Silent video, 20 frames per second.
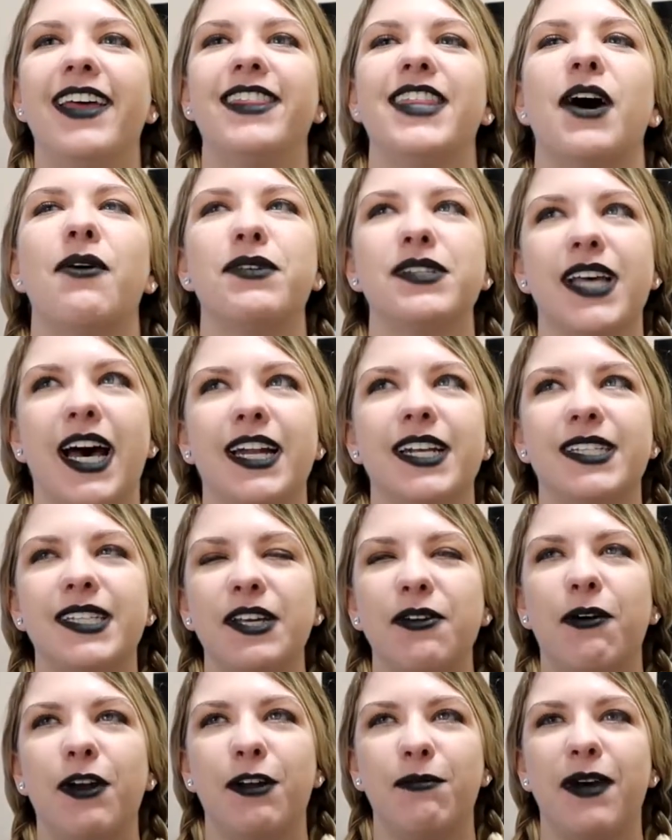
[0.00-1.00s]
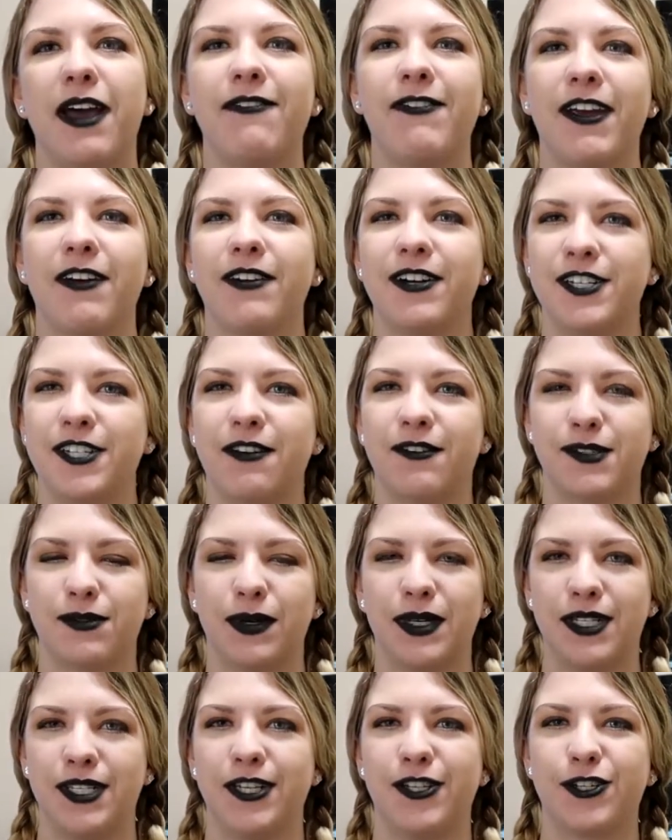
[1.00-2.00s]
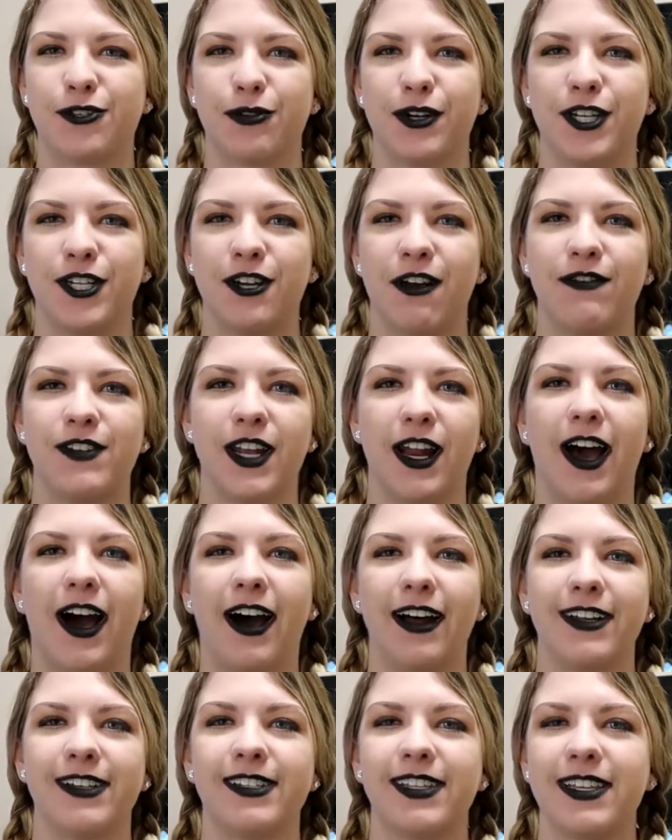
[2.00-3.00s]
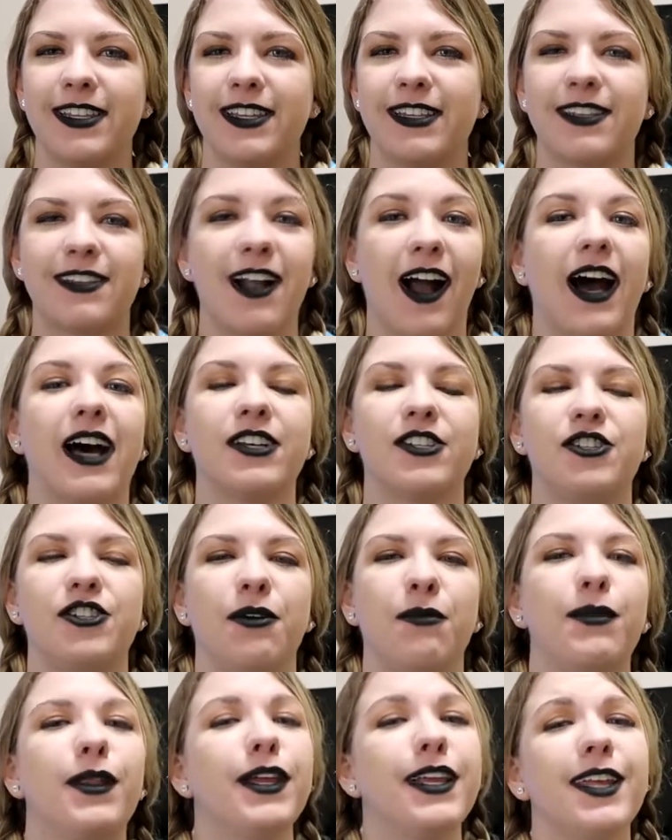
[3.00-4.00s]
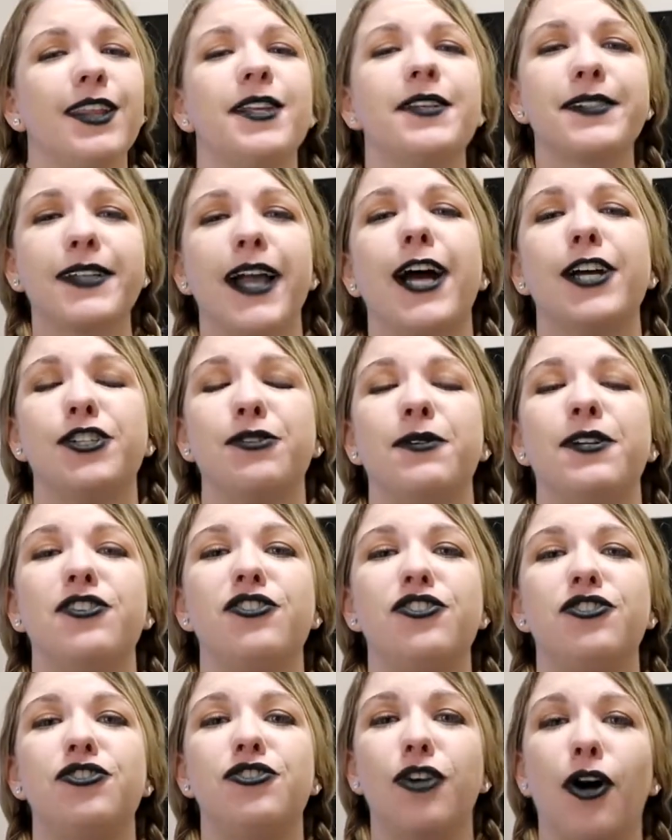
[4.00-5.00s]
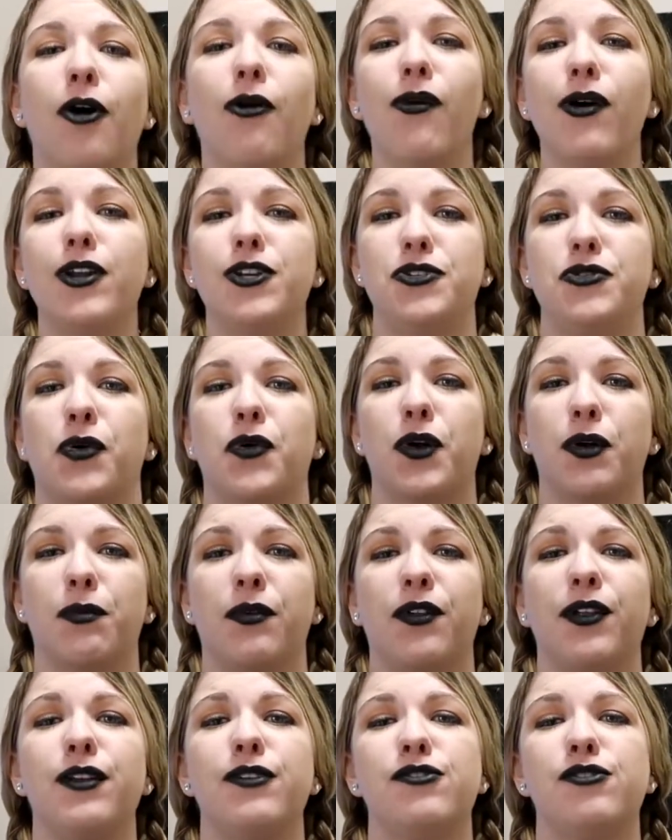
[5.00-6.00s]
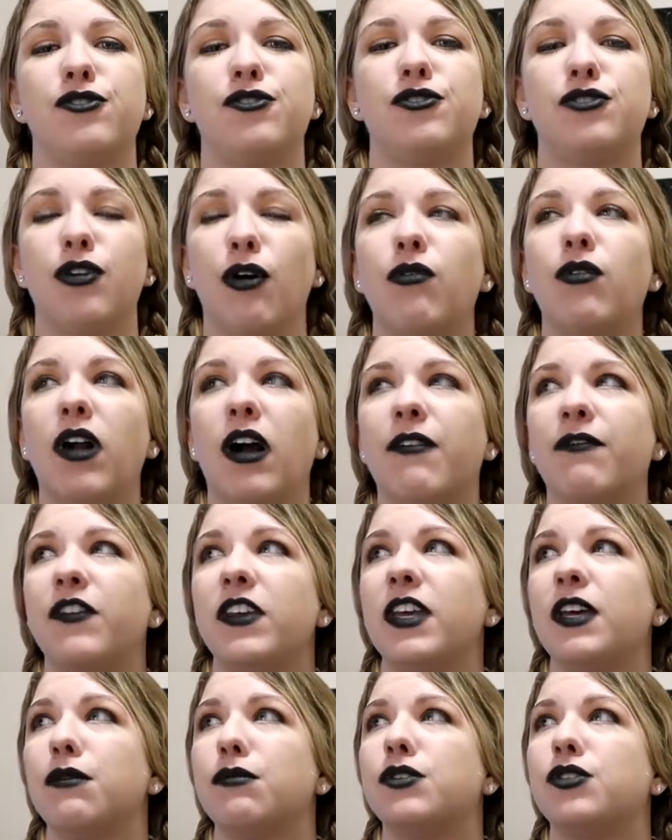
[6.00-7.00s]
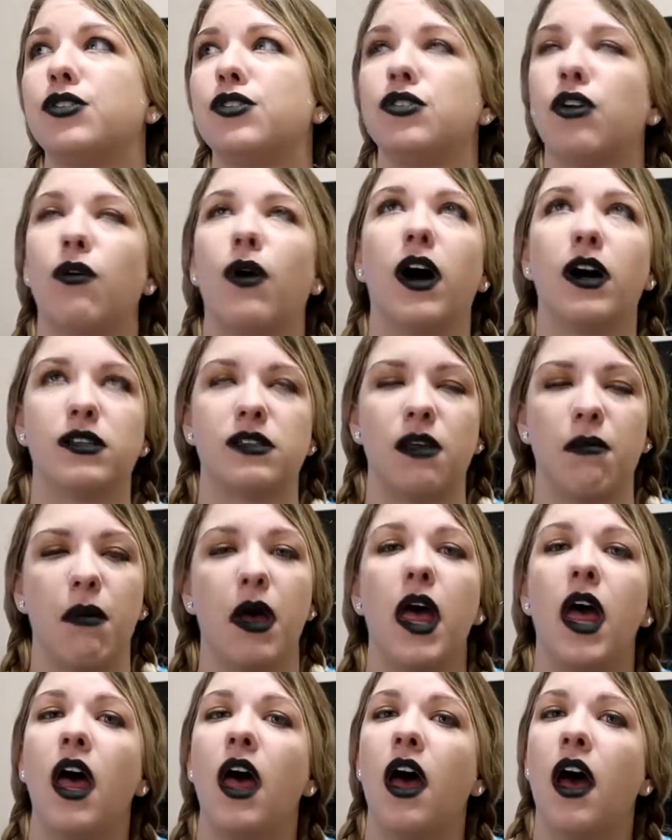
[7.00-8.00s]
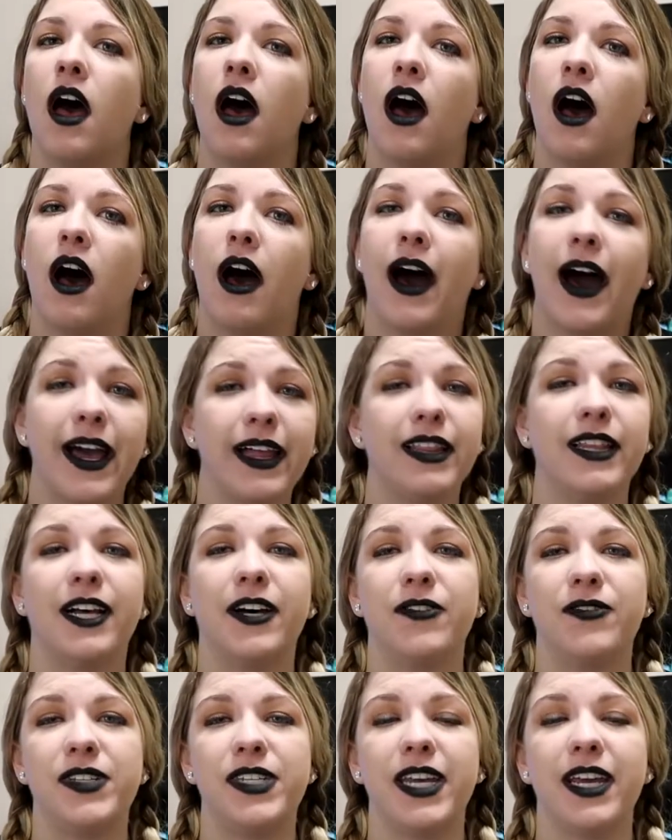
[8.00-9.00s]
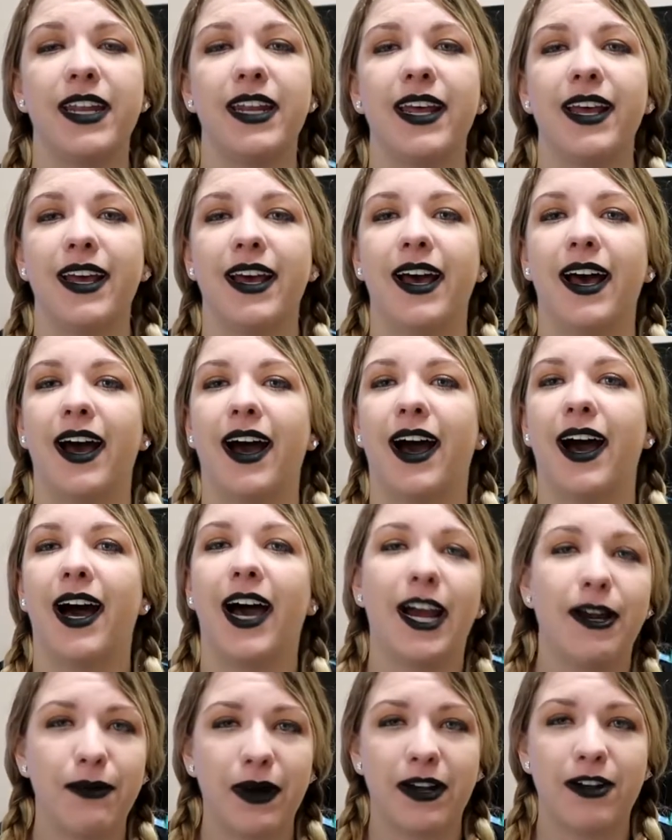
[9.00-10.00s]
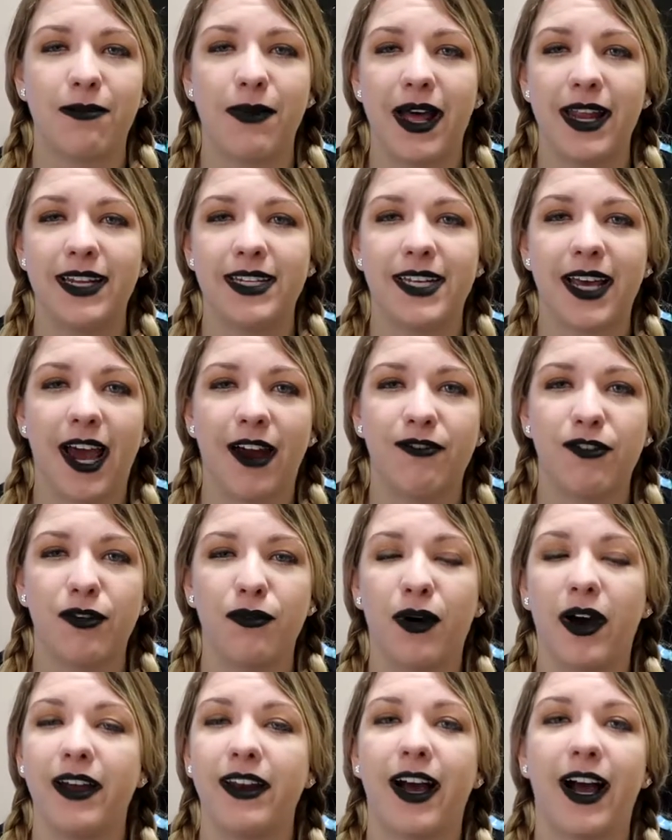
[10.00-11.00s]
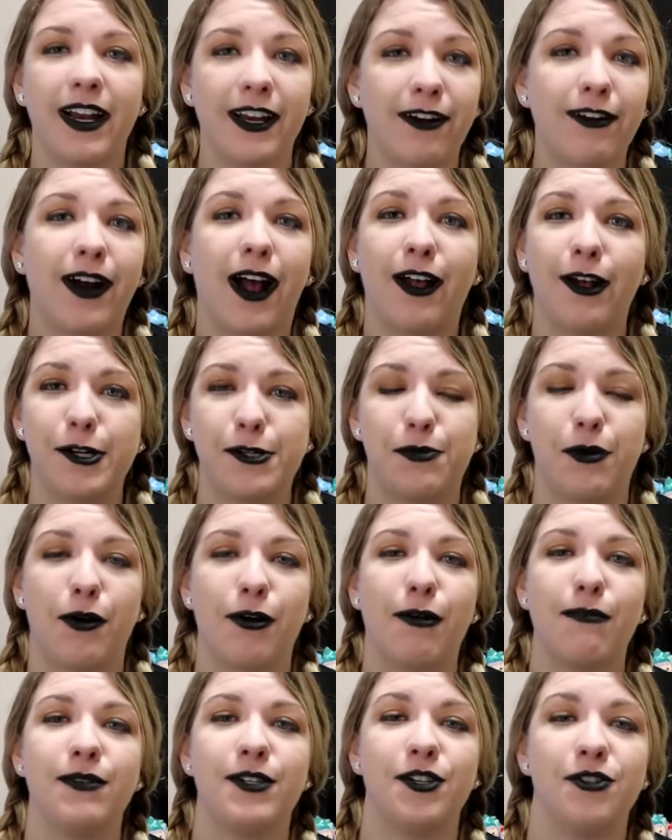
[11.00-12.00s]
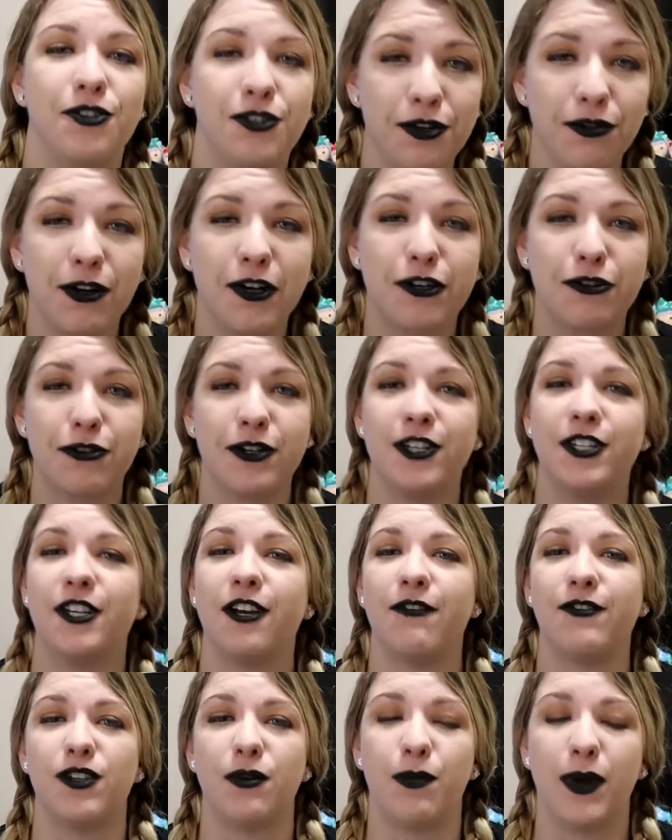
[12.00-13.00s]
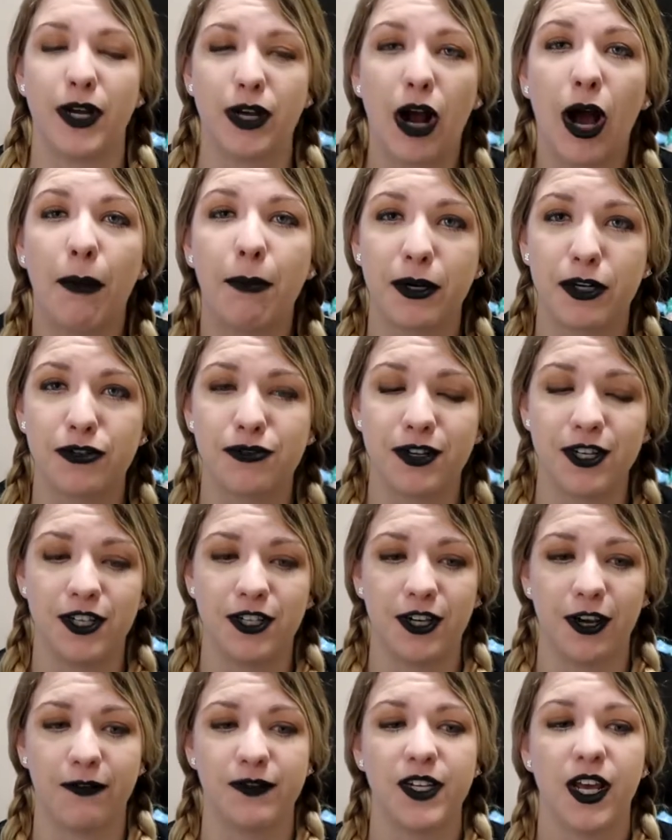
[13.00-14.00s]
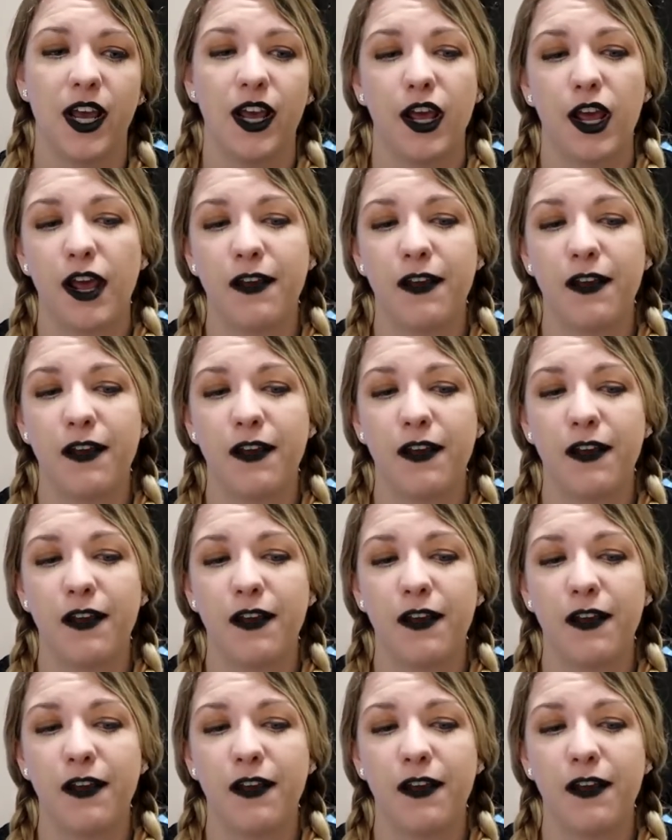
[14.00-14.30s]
That was honestly one of my favorite shifts, was this treat shift. And honestly, this costume, look at this costume, it is so adorable. It is so comfy, it was so awesome. I loved it. I recommend it to everyone on your college program to do a treat shift, to pick up a treat shift.